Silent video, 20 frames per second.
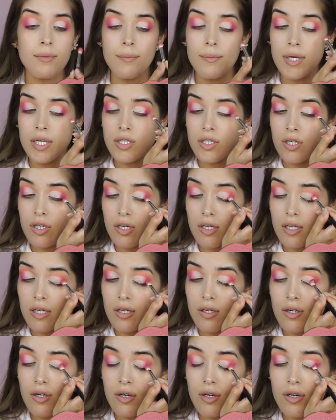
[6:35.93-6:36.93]
Make sure
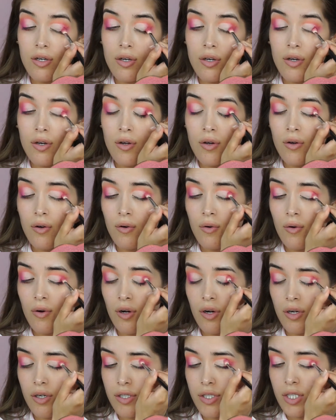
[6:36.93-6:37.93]
that there are no
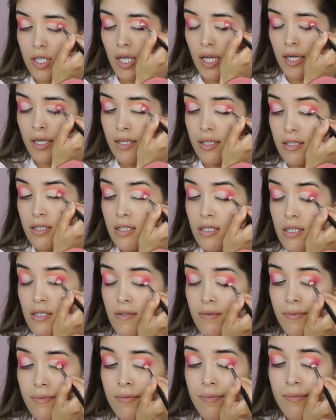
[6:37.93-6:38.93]
harsh lines.